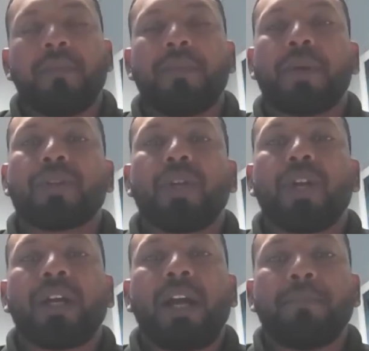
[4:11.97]
because a
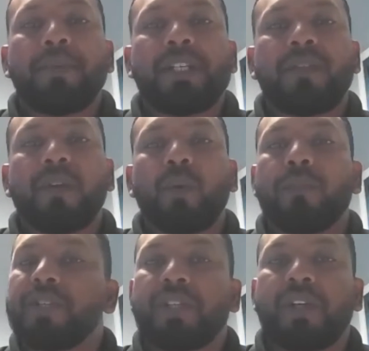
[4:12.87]
lot of companies feel we may
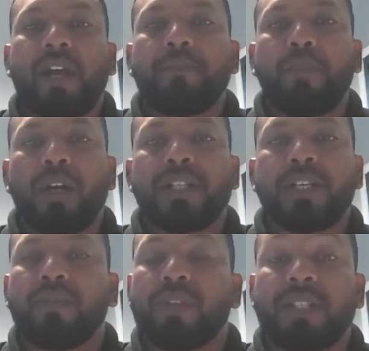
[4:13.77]
just create policies
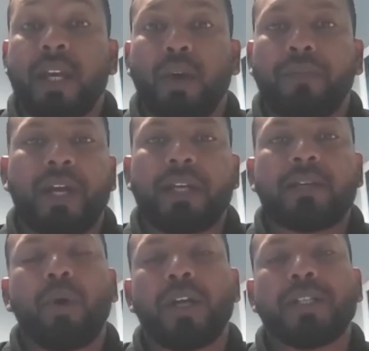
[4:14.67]
for the sake of creating
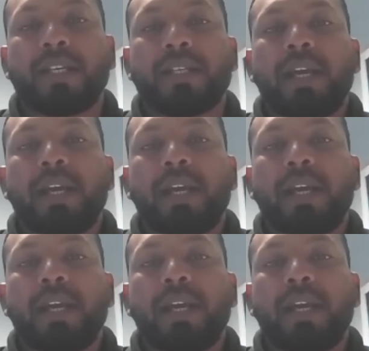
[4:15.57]
policies.